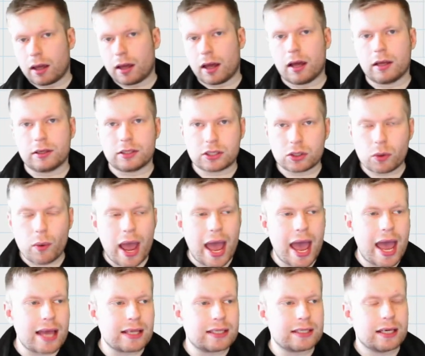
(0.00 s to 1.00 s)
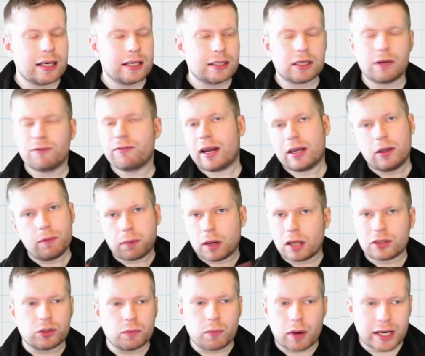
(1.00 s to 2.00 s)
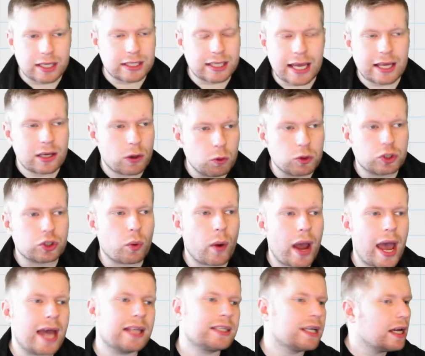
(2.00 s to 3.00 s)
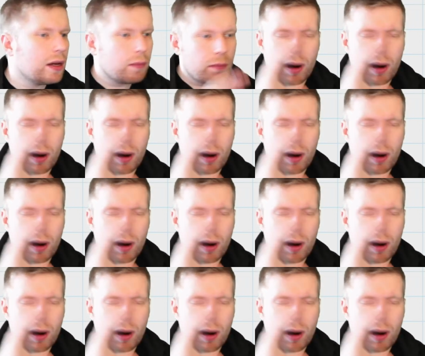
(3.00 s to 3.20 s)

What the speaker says: squared, some value plus or minus a all squared,